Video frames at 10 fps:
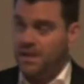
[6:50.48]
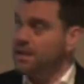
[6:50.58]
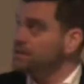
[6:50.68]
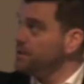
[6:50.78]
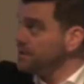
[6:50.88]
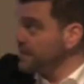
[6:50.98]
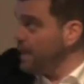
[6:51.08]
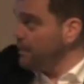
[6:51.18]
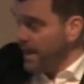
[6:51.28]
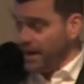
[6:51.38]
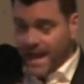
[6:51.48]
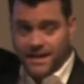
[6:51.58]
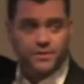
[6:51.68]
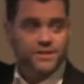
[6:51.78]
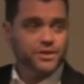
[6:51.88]
So this campaign
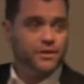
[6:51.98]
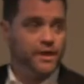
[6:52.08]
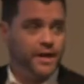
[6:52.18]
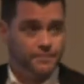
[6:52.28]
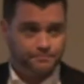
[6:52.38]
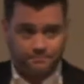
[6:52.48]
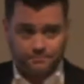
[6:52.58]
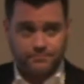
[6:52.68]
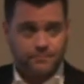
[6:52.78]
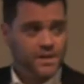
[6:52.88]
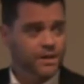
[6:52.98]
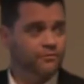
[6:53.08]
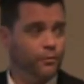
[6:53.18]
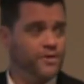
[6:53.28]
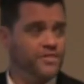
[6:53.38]
actually generated
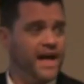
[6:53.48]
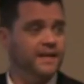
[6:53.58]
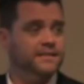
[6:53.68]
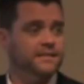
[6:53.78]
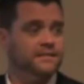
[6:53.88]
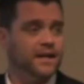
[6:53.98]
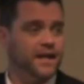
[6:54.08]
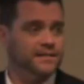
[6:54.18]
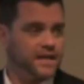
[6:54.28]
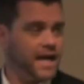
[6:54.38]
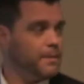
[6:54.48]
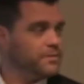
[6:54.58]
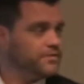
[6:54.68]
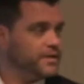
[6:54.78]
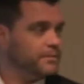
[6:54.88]
4,000
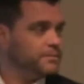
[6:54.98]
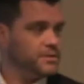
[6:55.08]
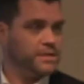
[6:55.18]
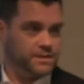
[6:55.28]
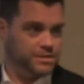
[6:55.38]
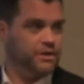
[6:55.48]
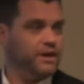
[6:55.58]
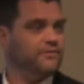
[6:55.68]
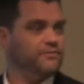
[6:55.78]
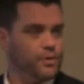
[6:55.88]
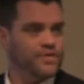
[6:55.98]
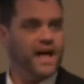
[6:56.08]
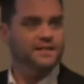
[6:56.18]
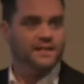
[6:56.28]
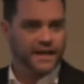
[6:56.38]
signups for them. So this generated
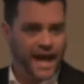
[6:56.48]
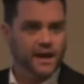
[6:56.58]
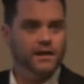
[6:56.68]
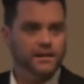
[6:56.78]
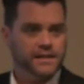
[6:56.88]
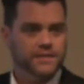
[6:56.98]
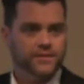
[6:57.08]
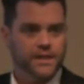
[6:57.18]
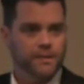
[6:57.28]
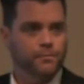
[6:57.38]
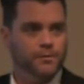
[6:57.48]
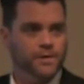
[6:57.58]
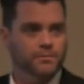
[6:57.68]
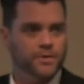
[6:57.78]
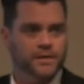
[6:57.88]
4,000 candidate leads for them
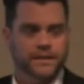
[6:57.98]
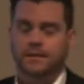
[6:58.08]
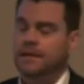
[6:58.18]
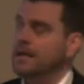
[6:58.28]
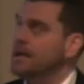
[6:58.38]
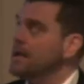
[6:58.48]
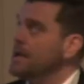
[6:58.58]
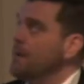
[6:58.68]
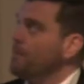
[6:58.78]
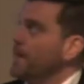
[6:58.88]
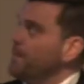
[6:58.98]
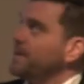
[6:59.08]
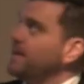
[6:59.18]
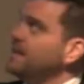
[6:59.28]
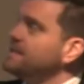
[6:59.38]
within Berlin. But
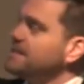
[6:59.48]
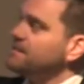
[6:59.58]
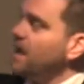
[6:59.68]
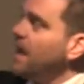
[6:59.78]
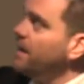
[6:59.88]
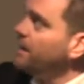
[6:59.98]
because the entire